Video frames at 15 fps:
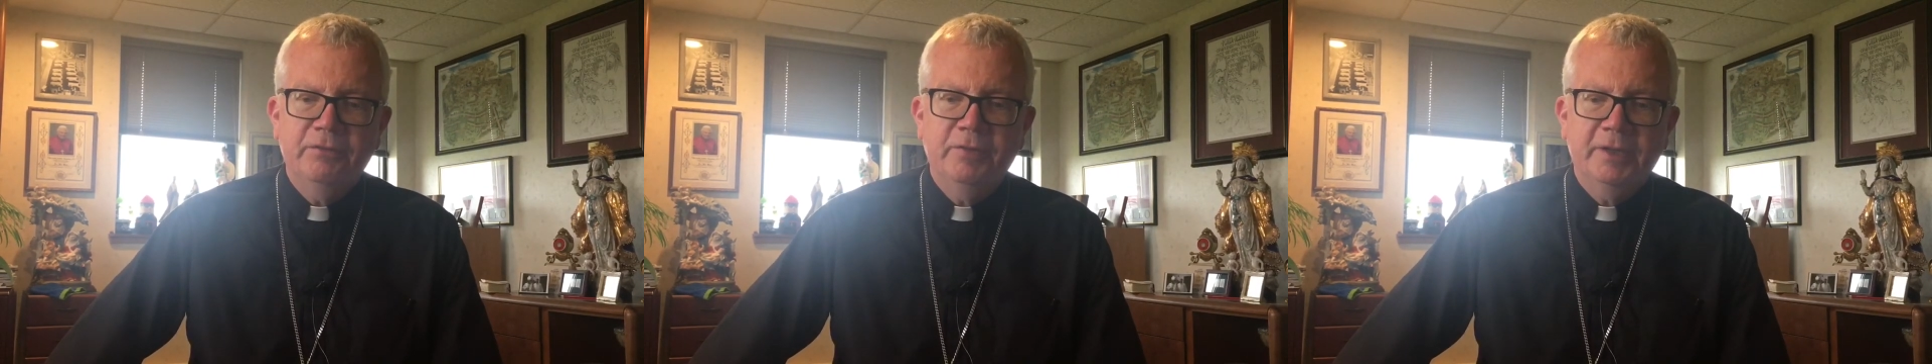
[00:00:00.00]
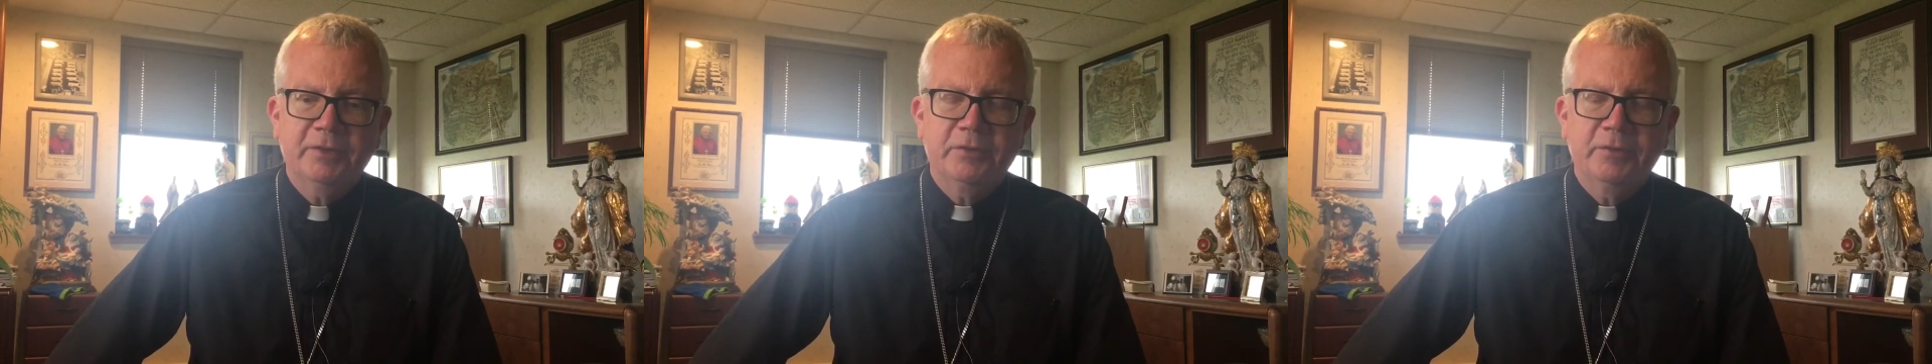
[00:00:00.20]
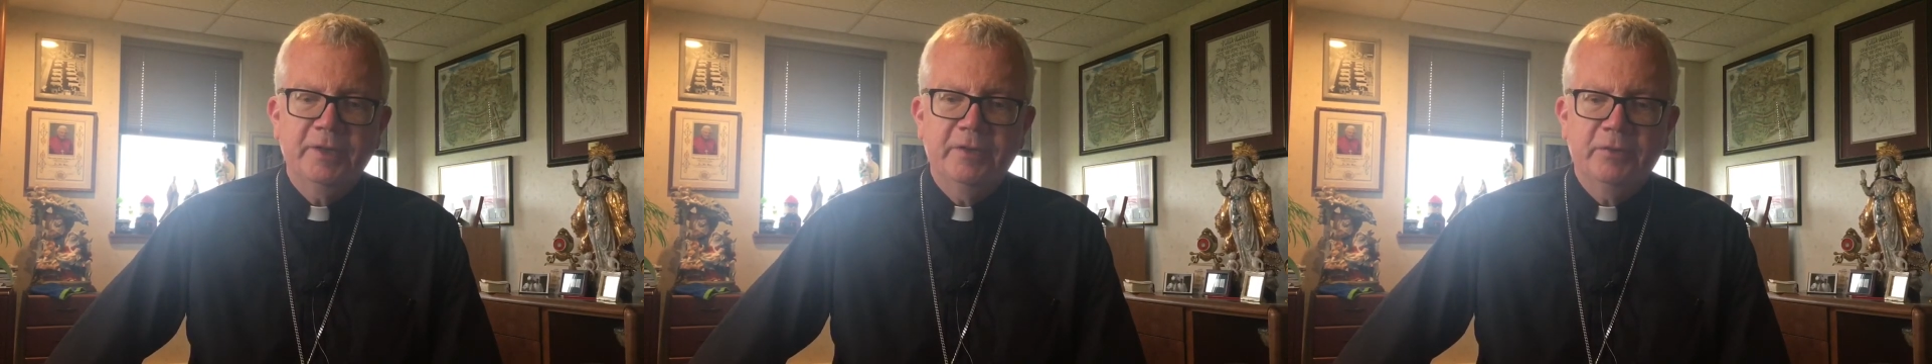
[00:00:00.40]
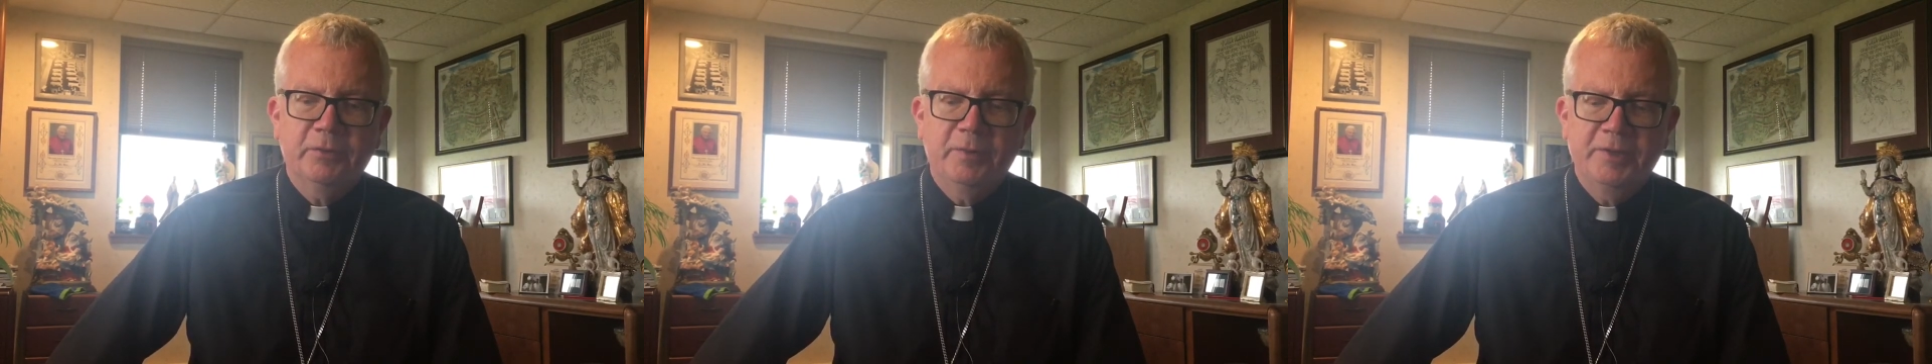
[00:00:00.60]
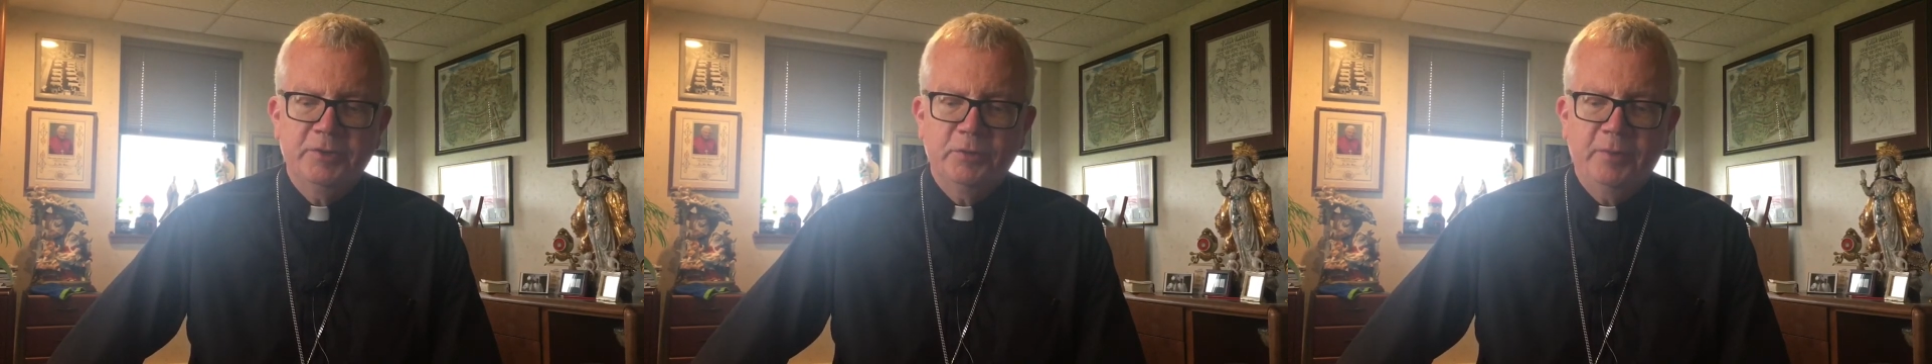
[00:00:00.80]
victory of the
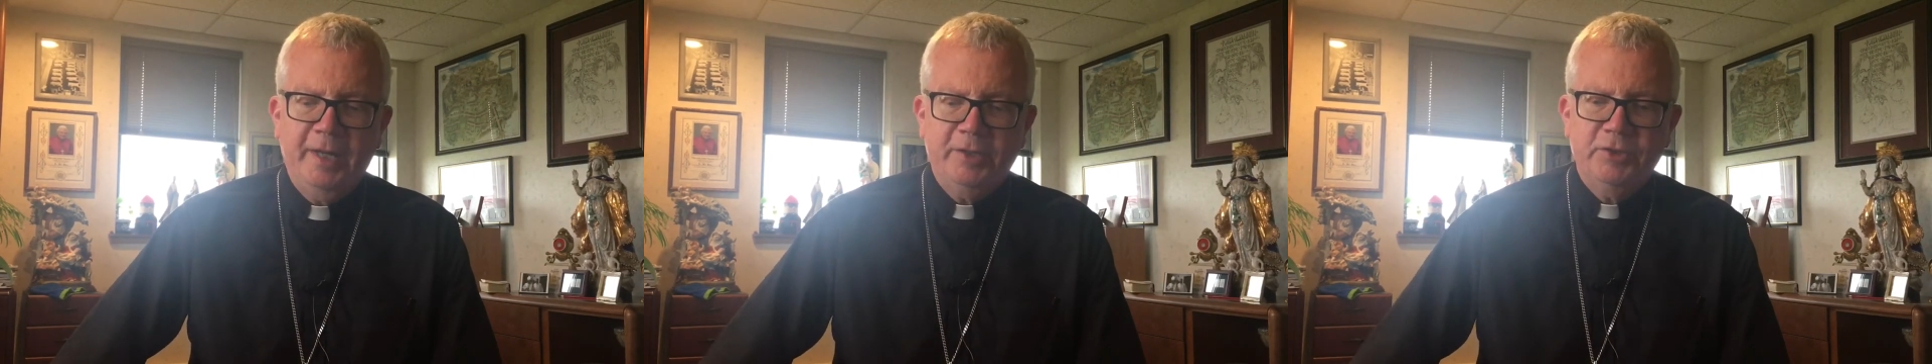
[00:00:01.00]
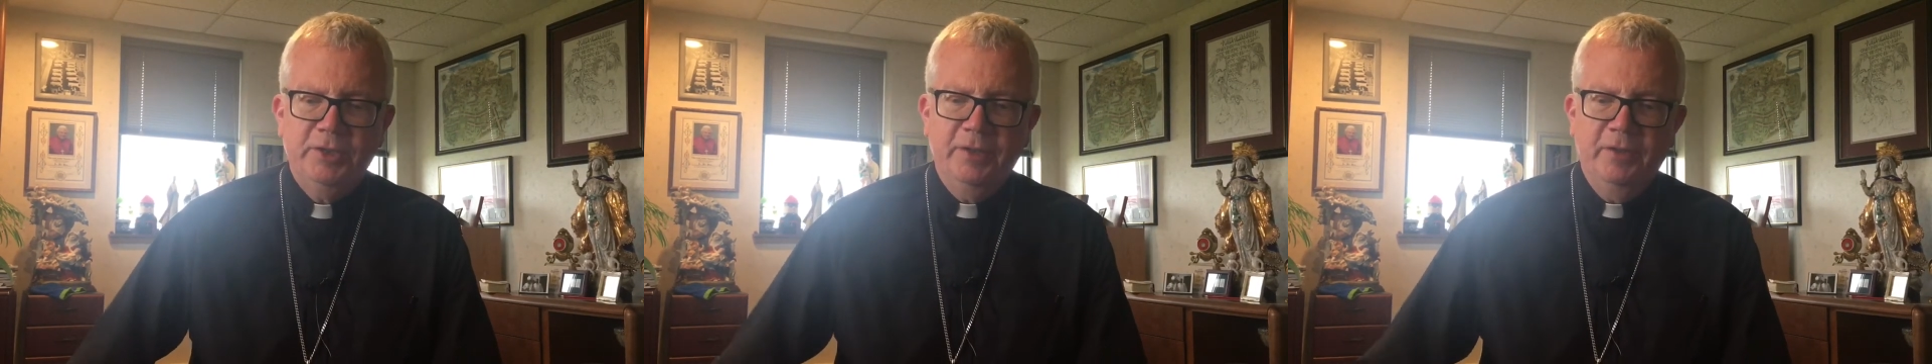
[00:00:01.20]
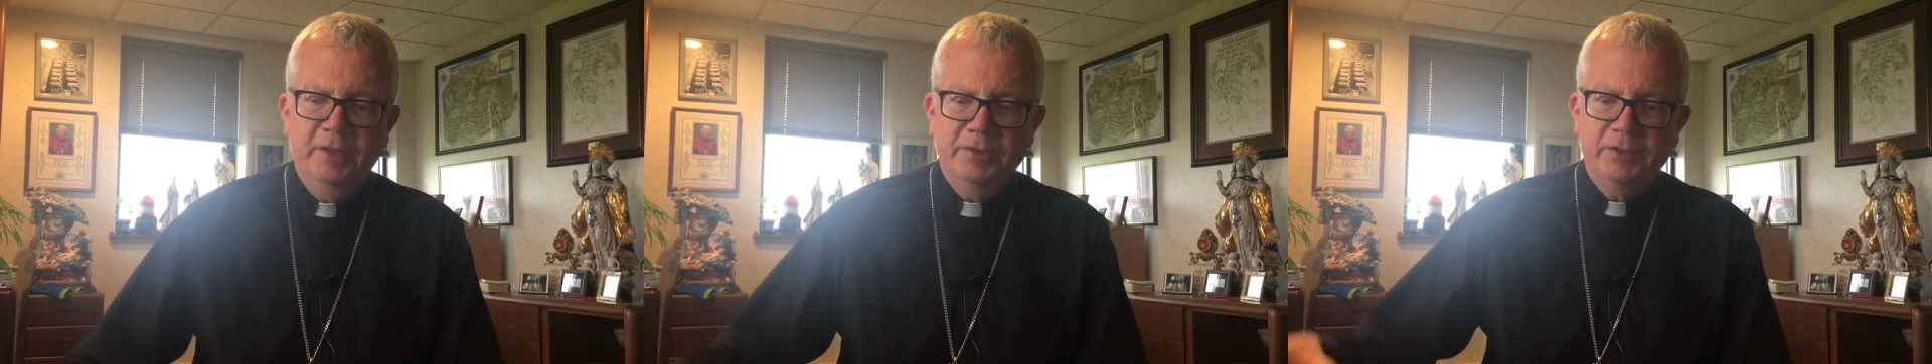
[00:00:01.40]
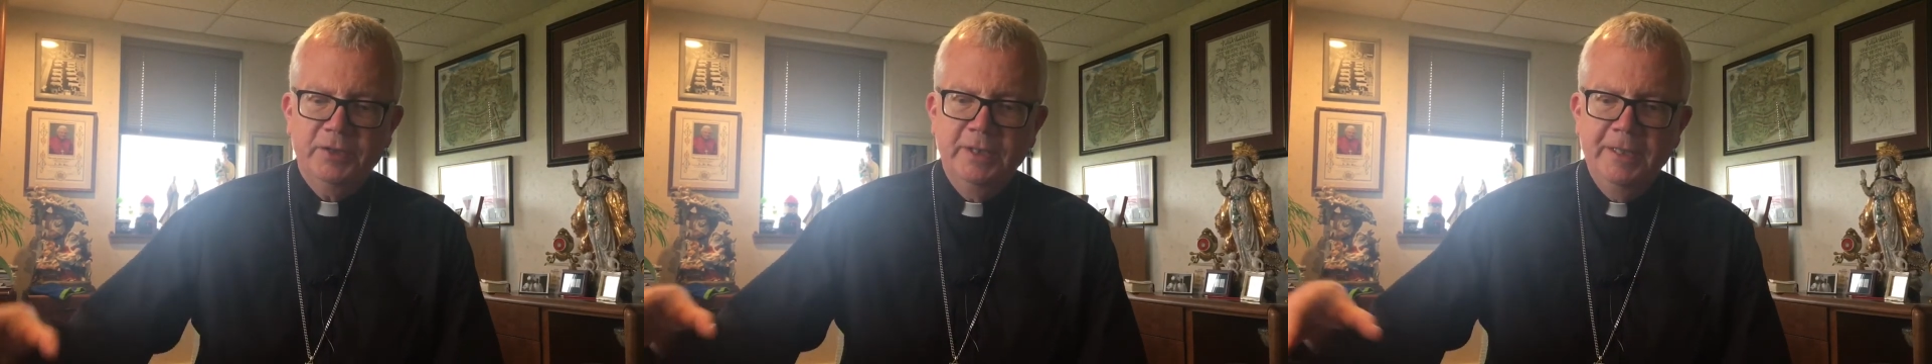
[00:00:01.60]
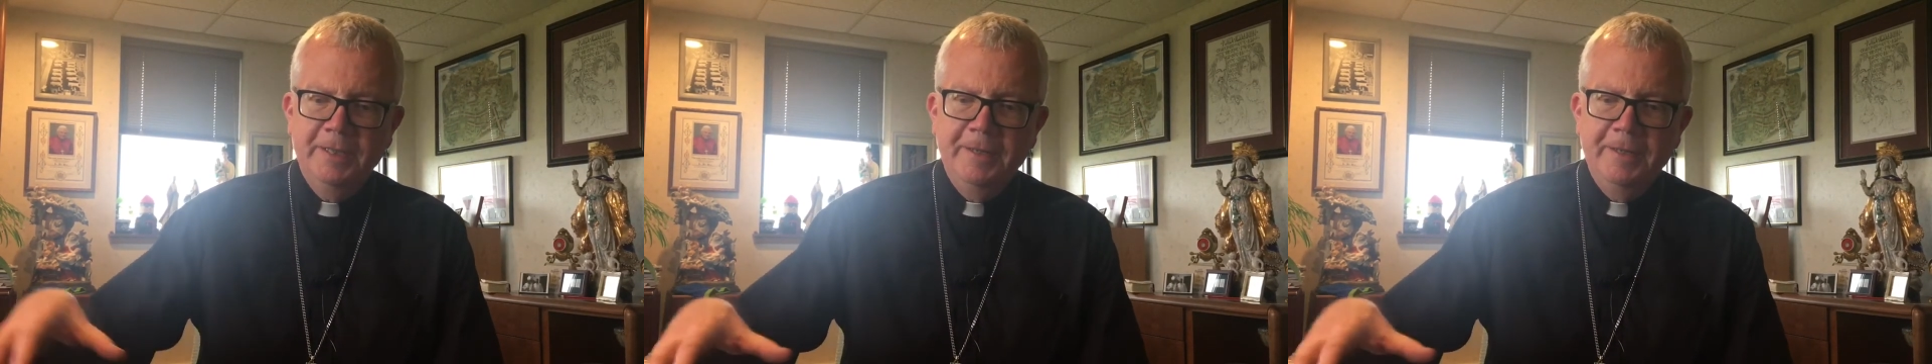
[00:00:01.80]
resurrection, this,